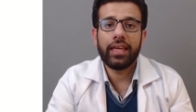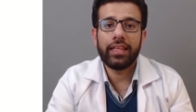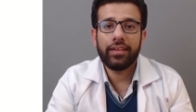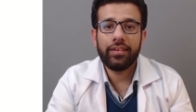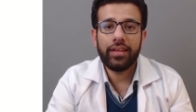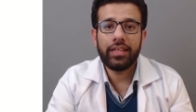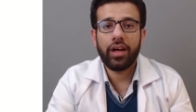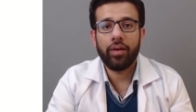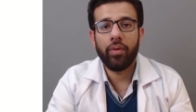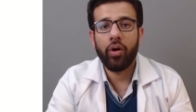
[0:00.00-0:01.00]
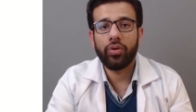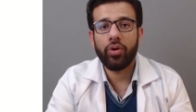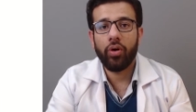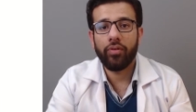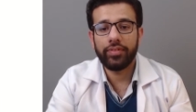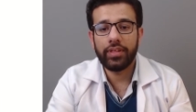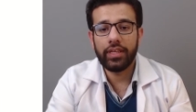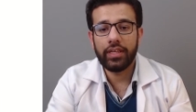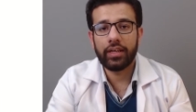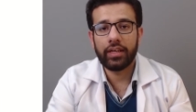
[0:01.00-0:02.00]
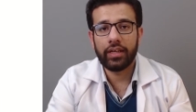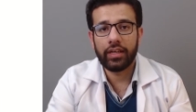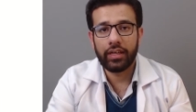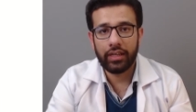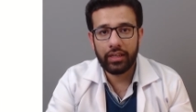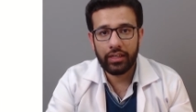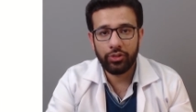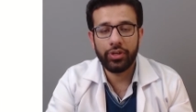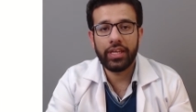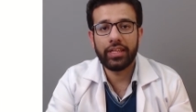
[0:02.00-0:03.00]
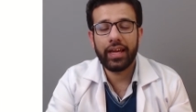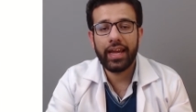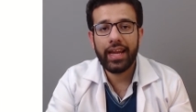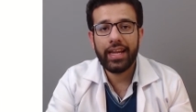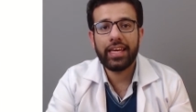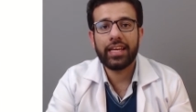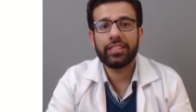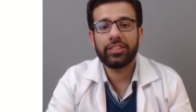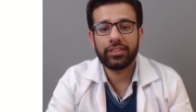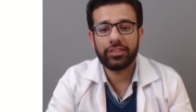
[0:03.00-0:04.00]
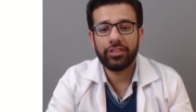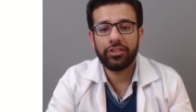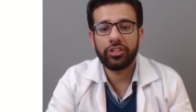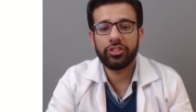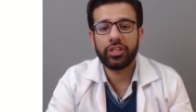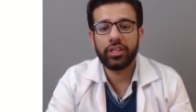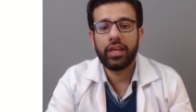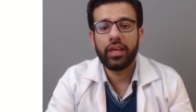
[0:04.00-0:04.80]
increased amount of the uh, urine, the A D H concentration,